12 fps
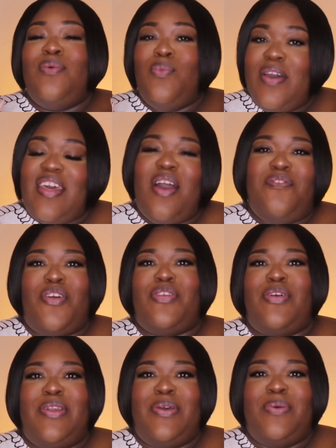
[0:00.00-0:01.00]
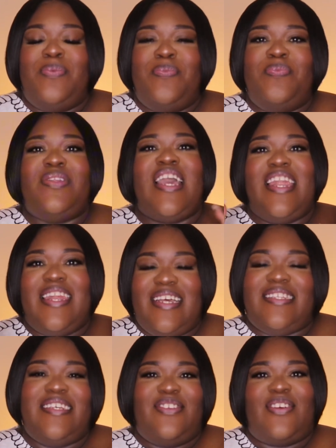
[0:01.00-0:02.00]
without further ado,
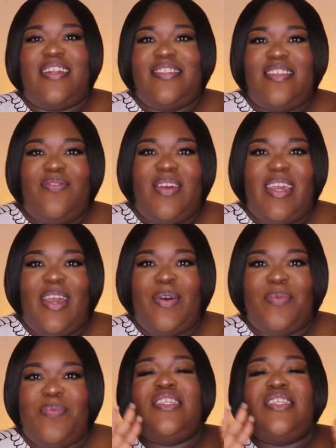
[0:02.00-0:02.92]
let's get straight into the video.